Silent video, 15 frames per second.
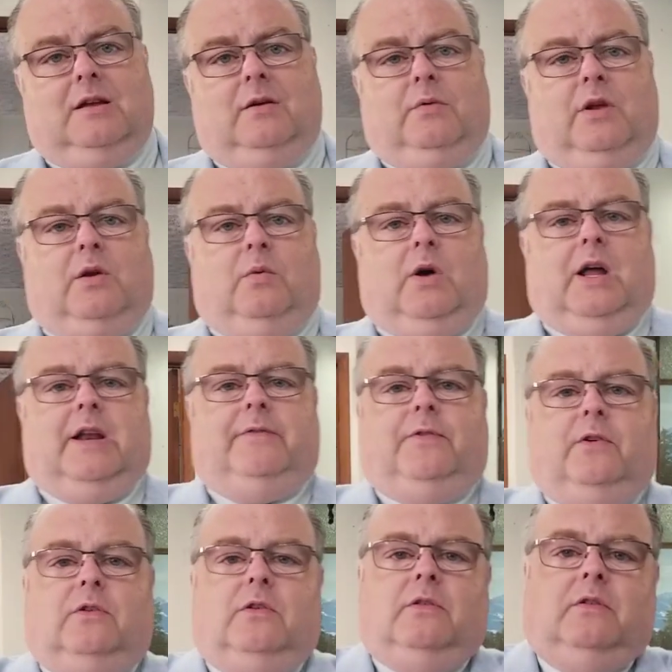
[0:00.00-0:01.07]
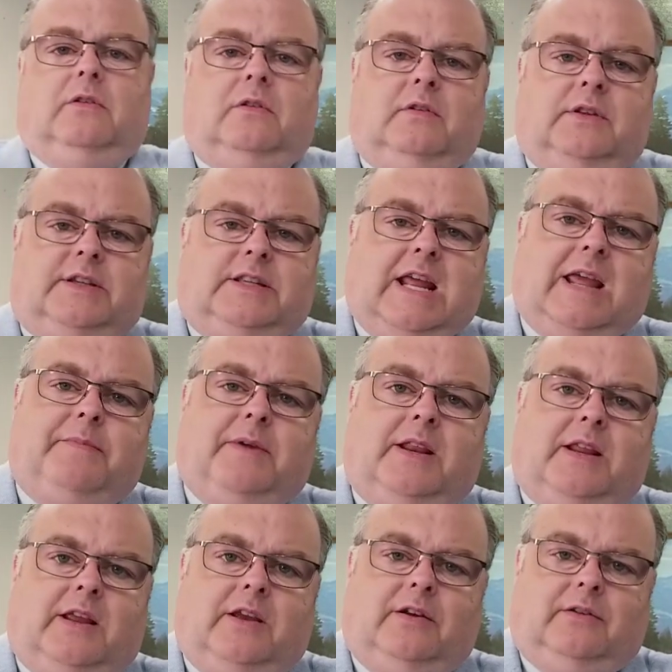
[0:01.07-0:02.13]
What a wonderful statement
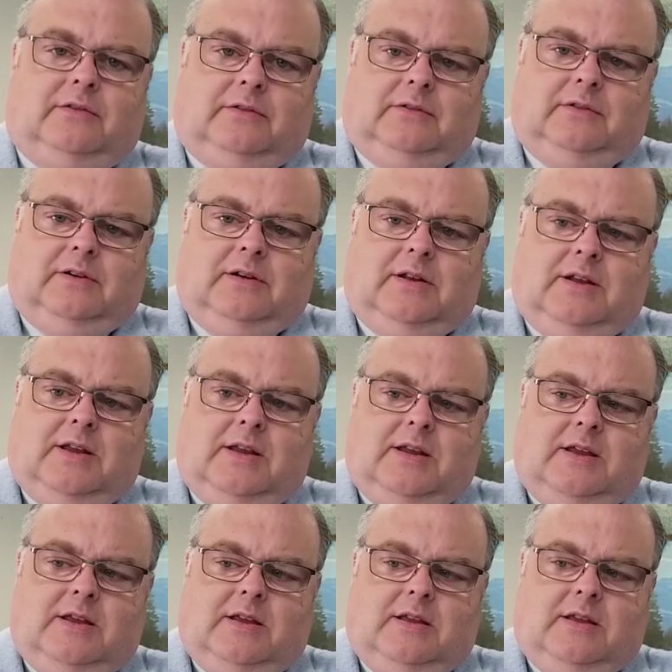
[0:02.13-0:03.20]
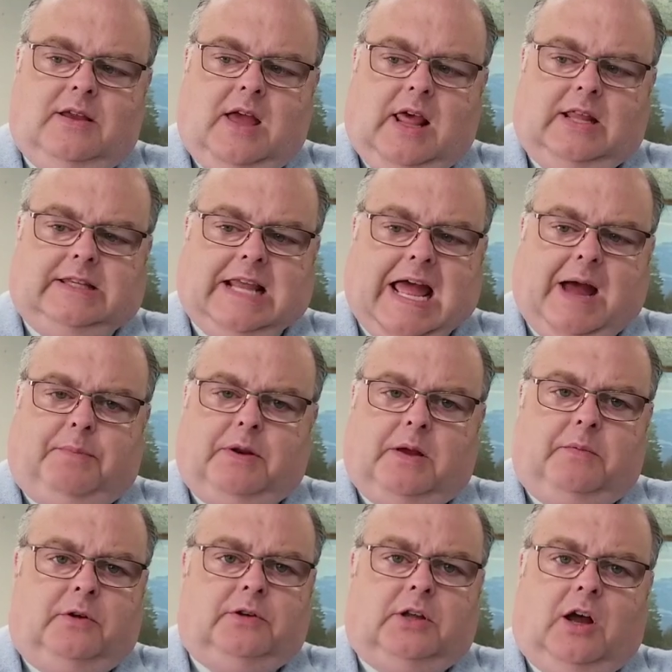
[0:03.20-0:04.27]
here. And it's
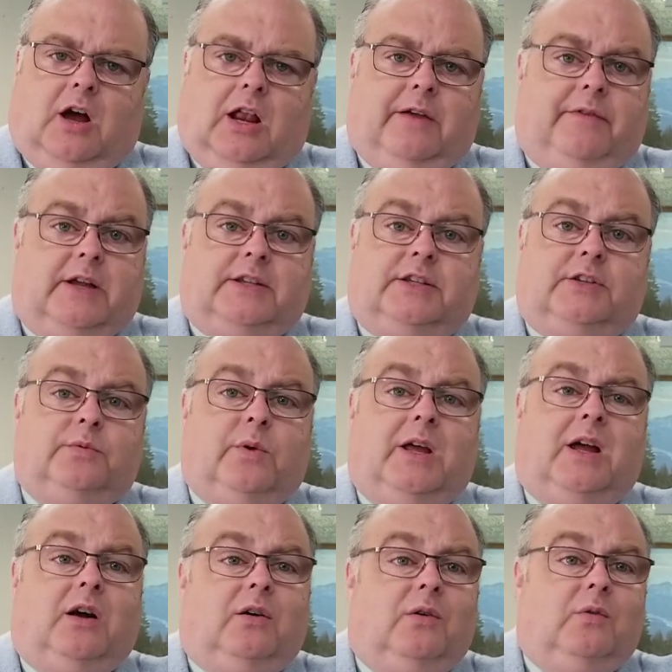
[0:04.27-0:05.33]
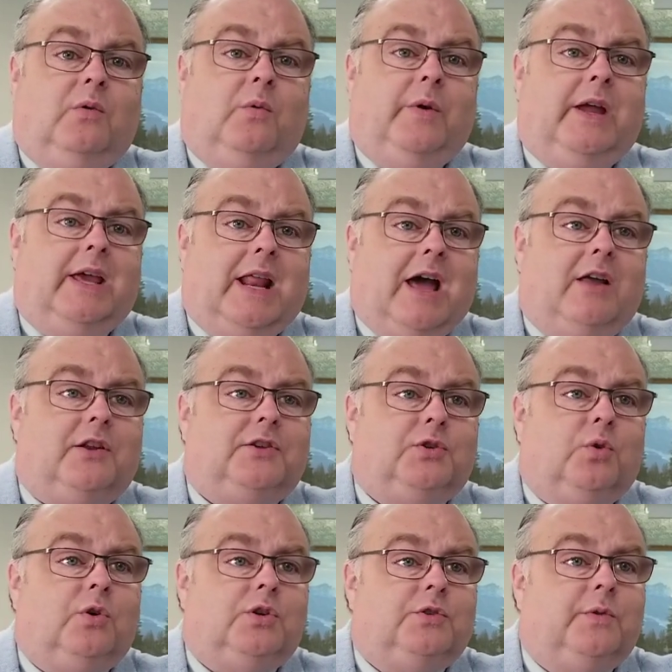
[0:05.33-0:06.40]
applicable to all of us as well when we get out of
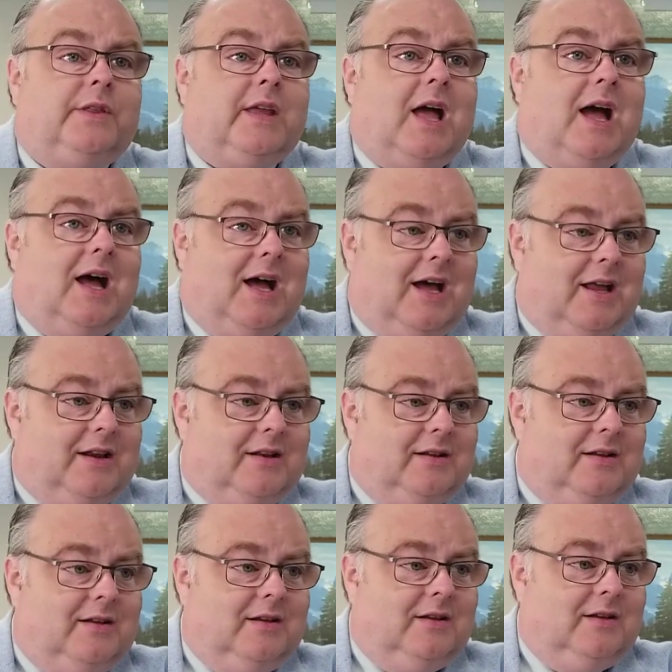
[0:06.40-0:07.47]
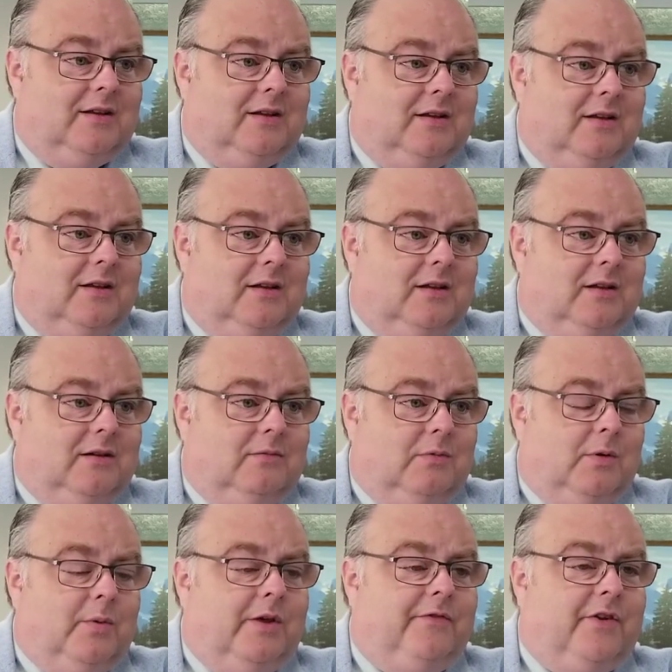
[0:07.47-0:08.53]
sorts with God,
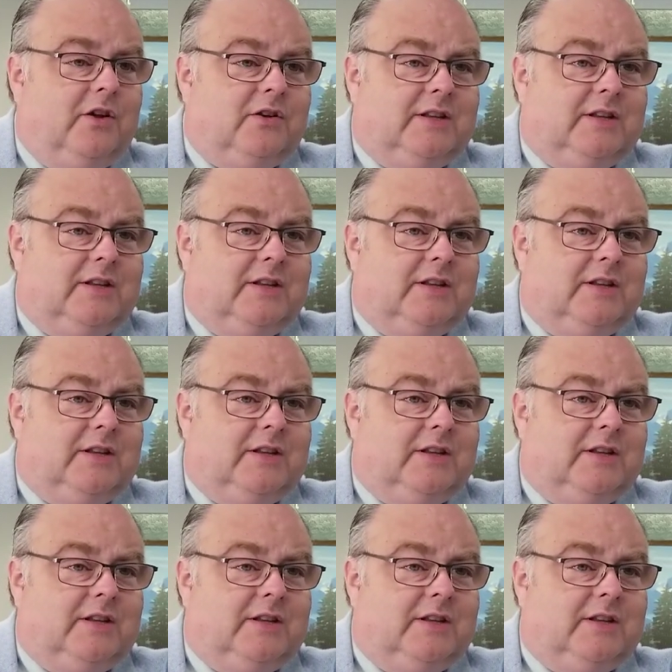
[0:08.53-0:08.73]
when we feel